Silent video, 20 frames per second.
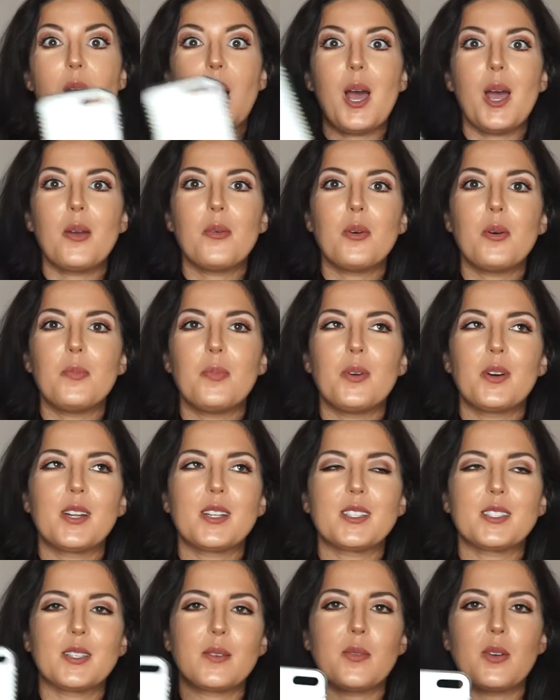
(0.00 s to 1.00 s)
I will put
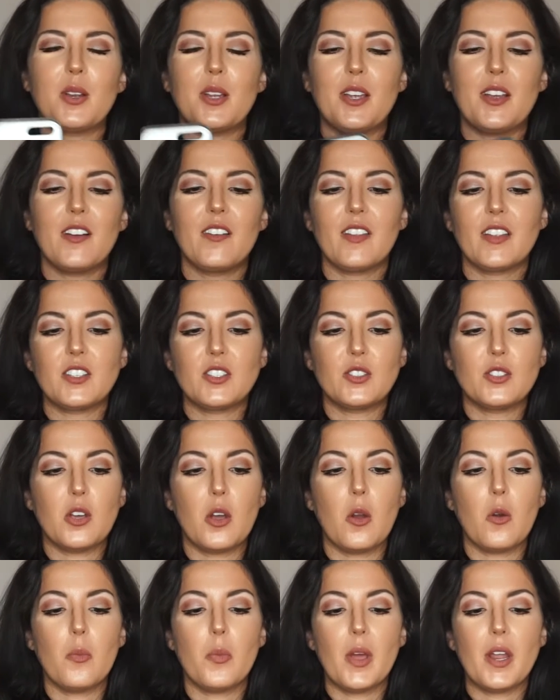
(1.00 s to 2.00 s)
it somewhere here and let you
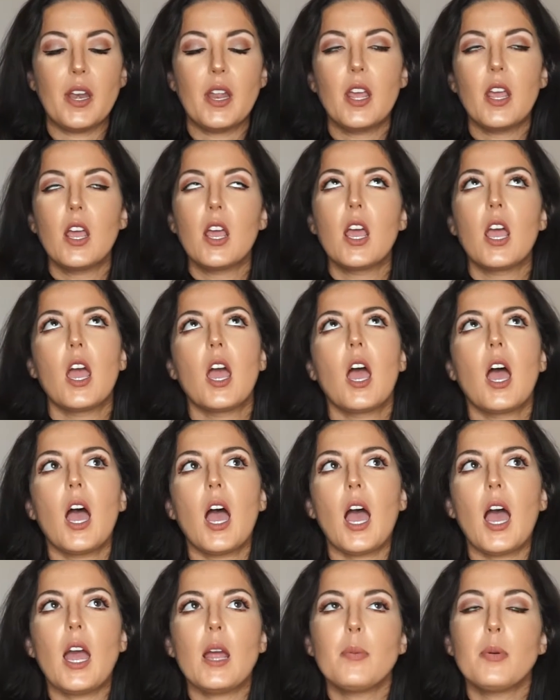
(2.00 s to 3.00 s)
know, but
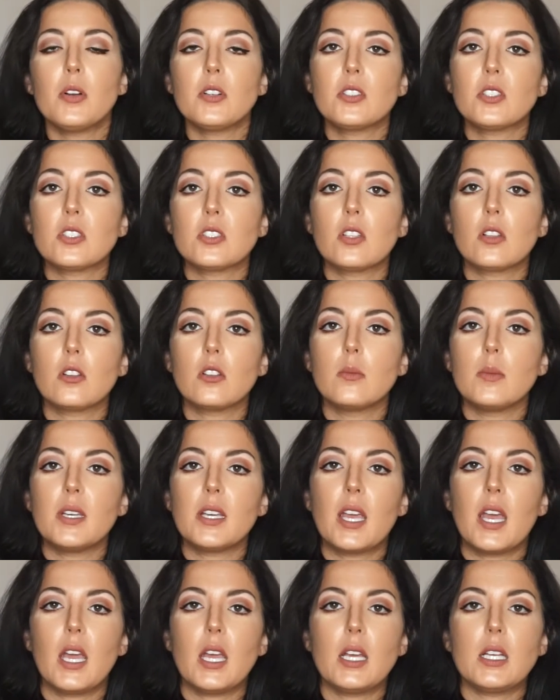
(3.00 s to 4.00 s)
I purchased the
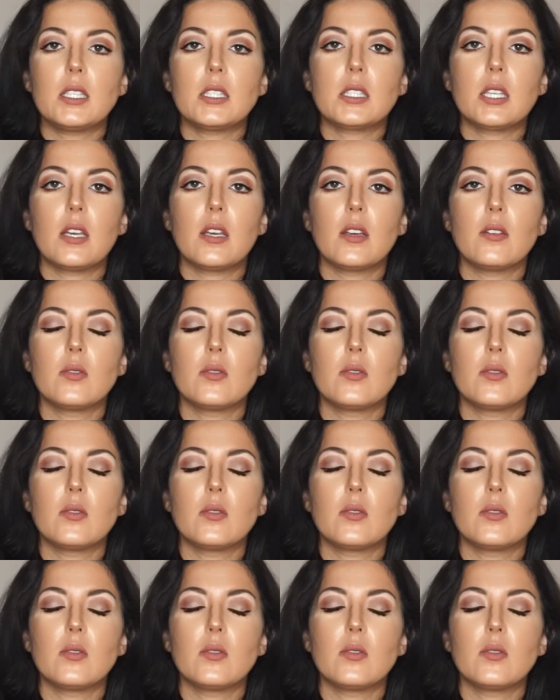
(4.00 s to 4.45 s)
Lumee case.